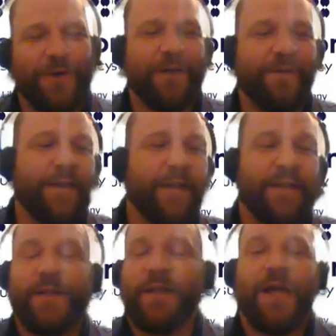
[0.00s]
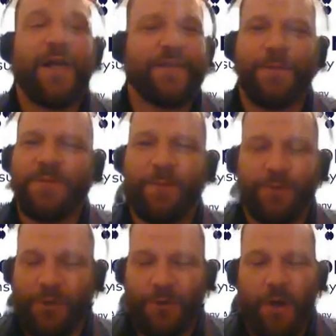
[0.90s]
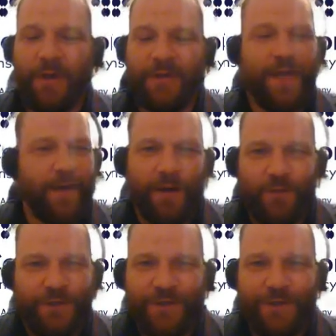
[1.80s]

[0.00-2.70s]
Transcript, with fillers: And a lot of times people don't know exact coverages,